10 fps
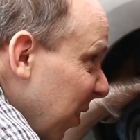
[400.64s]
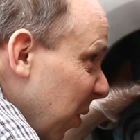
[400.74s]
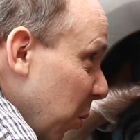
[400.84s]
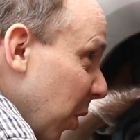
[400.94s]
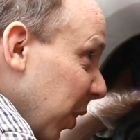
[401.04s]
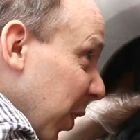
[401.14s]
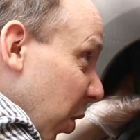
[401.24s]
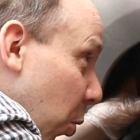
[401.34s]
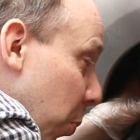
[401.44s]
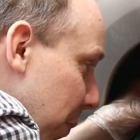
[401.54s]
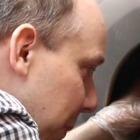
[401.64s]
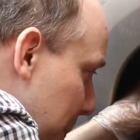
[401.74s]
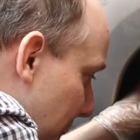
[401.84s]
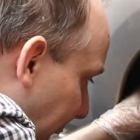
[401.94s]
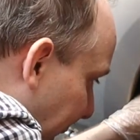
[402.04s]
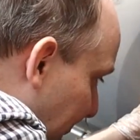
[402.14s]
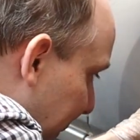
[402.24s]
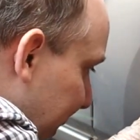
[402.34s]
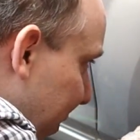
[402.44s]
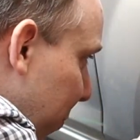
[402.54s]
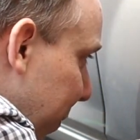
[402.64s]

All kinds of cobwebs and muck coming down from